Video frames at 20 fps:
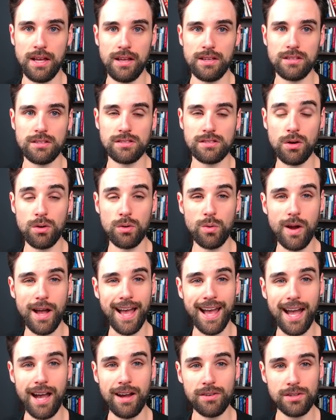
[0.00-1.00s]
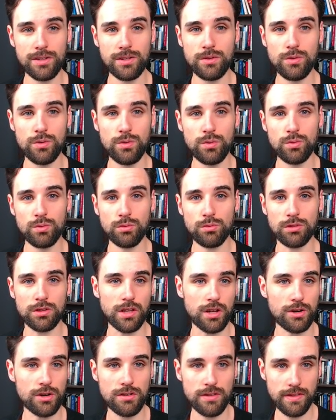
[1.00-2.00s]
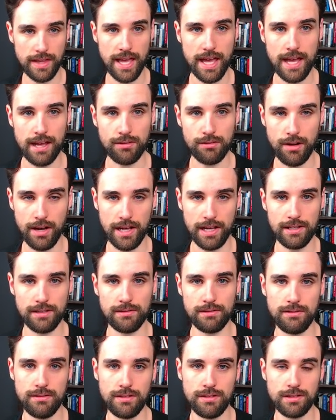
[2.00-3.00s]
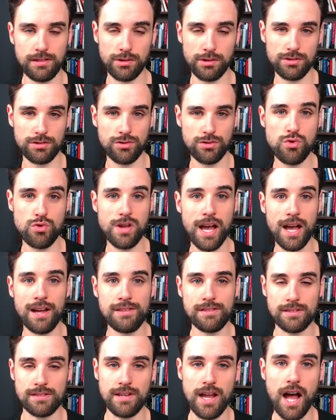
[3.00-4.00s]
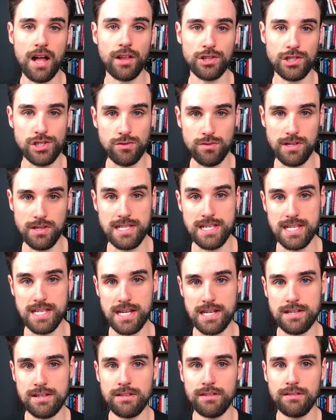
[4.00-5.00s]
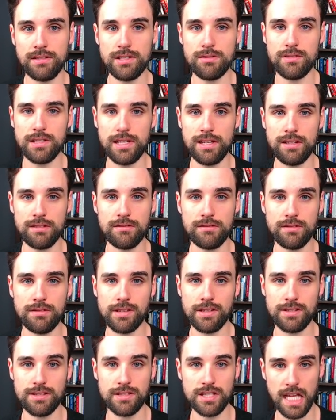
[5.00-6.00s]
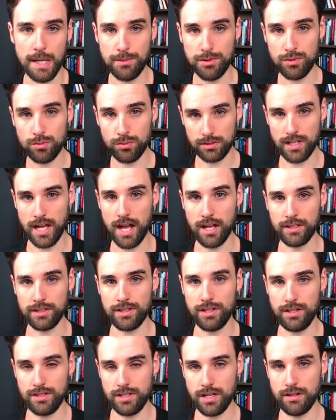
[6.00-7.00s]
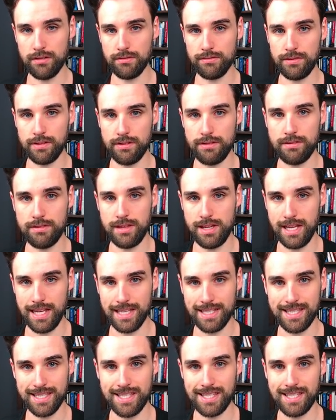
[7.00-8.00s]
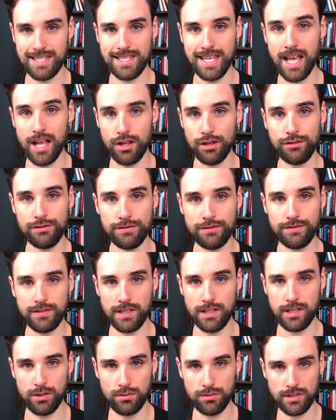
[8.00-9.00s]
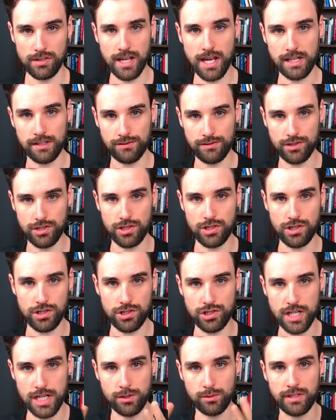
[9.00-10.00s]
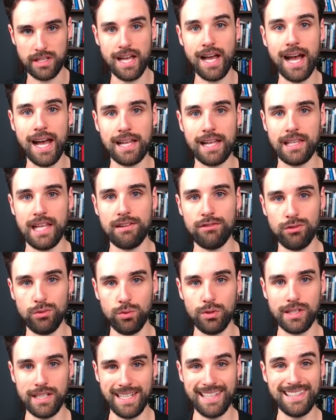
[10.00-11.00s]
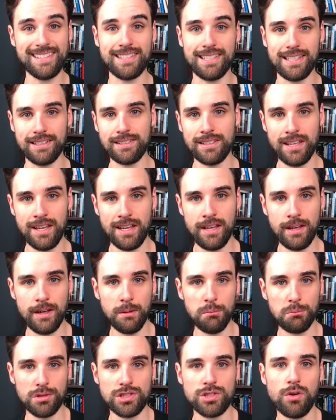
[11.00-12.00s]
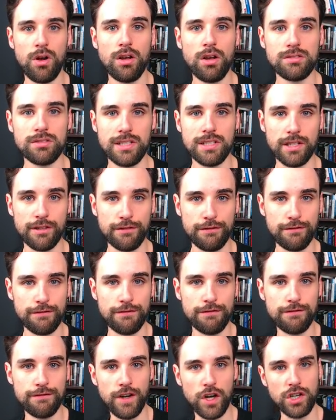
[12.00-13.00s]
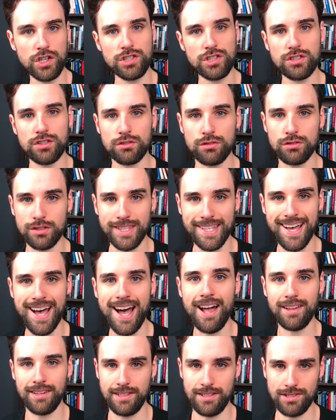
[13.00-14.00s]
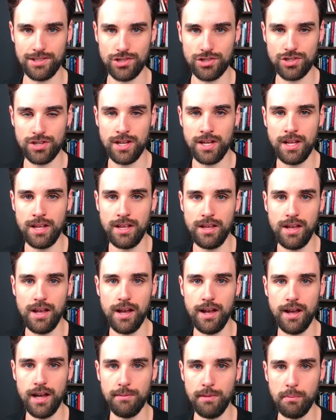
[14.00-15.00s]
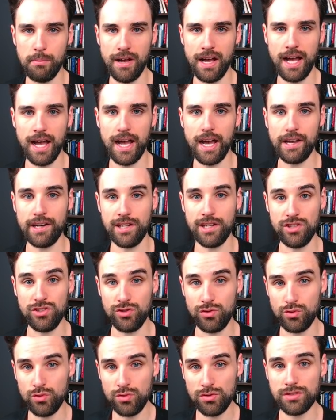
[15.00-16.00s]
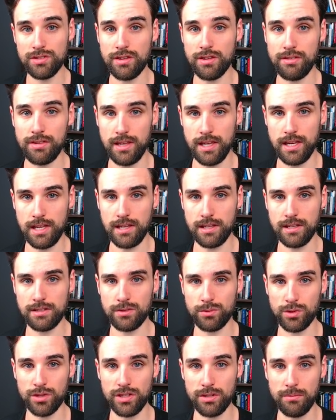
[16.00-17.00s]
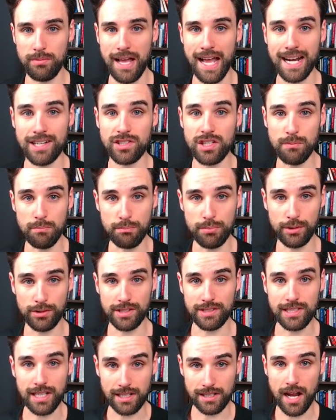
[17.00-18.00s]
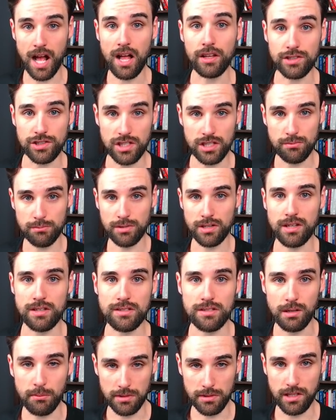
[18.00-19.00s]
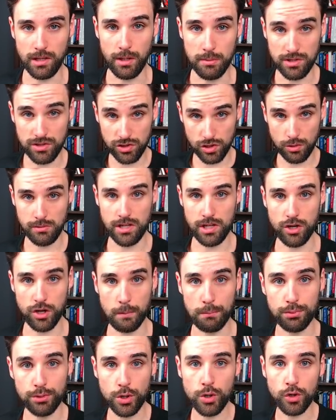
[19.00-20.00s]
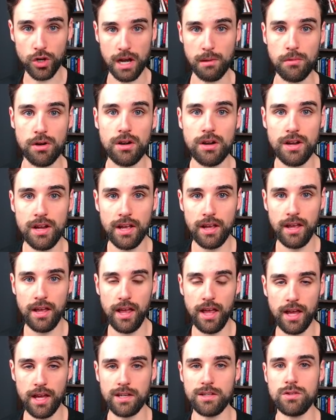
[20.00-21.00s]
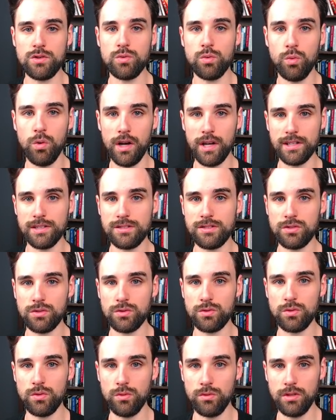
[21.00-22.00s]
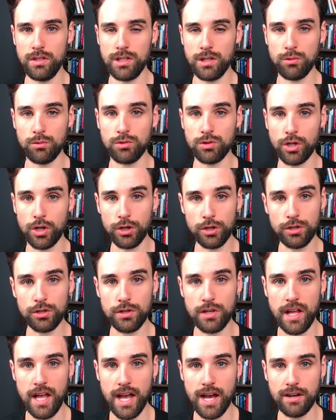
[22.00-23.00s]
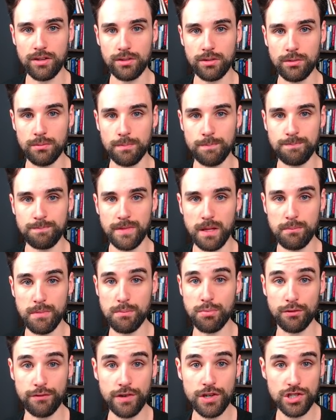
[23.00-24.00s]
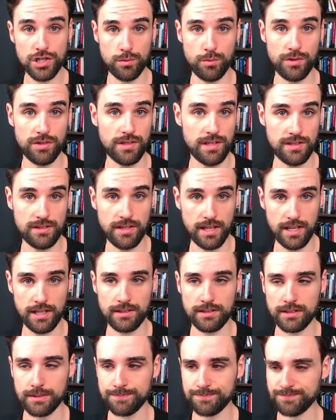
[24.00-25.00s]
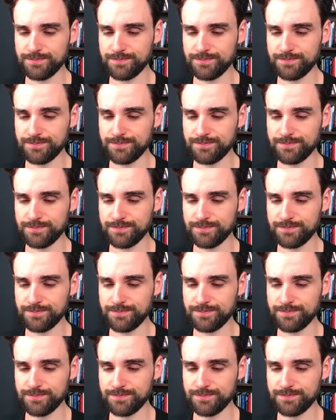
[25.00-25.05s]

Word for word: So, how do you learn that, right? So, there's two kinds of knowledge you need. You need conceptual knowledge of the thing itself, you know, kind of just generally high level, what is it? But you also need a functional knowledge uh, about how to use the things in order to actually build the technology. Because, I mean, you know, assuming you're a programmer and you want to, you know, learn how to be proficient with these things.